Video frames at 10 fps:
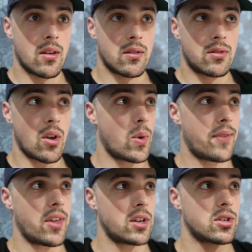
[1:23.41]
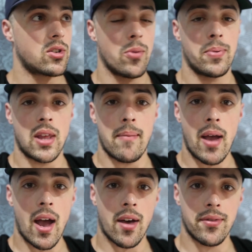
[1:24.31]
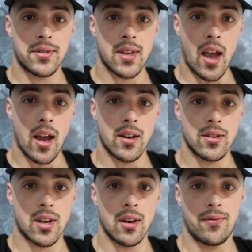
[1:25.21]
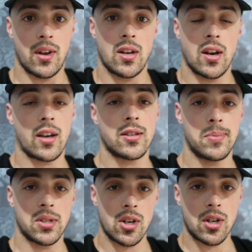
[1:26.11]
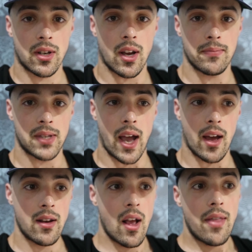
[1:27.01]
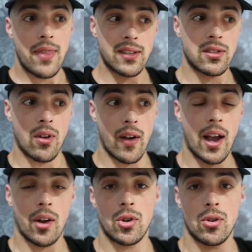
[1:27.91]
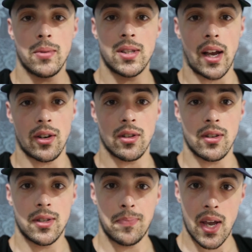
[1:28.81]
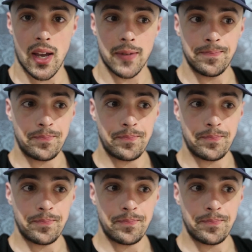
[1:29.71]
So if they just open their mouths and convenient exposition comes out, that's not how humans actually speak.